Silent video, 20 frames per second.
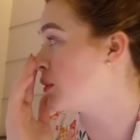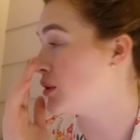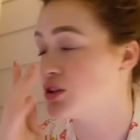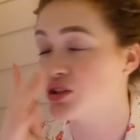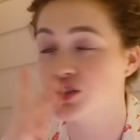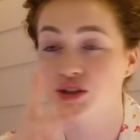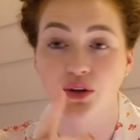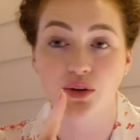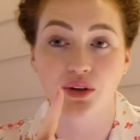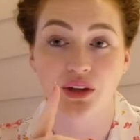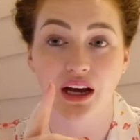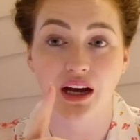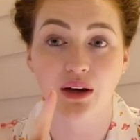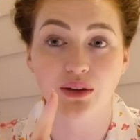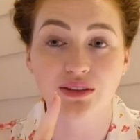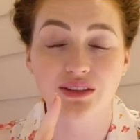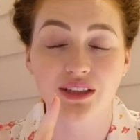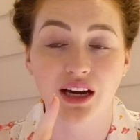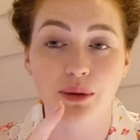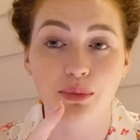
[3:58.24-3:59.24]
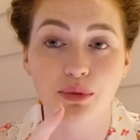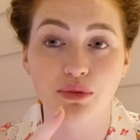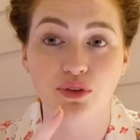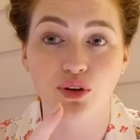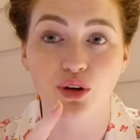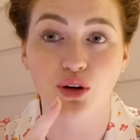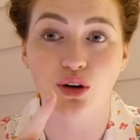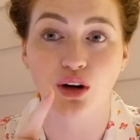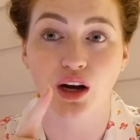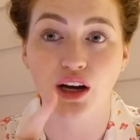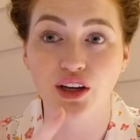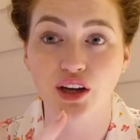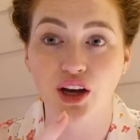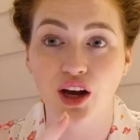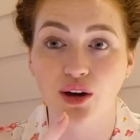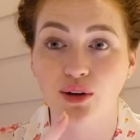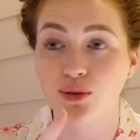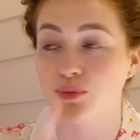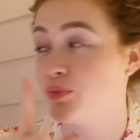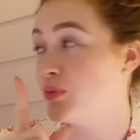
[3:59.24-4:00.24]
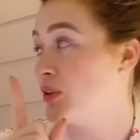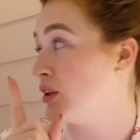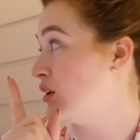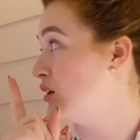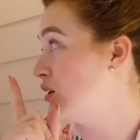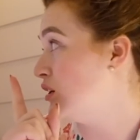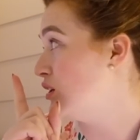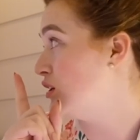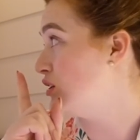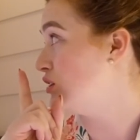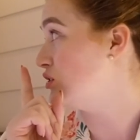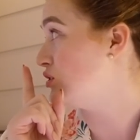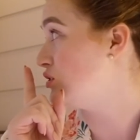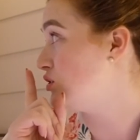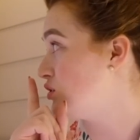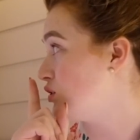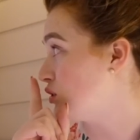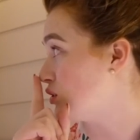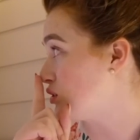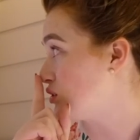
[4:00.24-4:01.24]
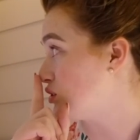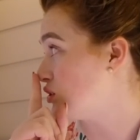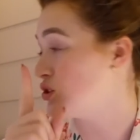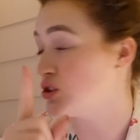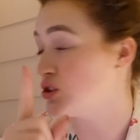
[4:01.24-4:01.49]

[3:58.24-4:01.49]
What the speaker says: going to show you outside before I go, just to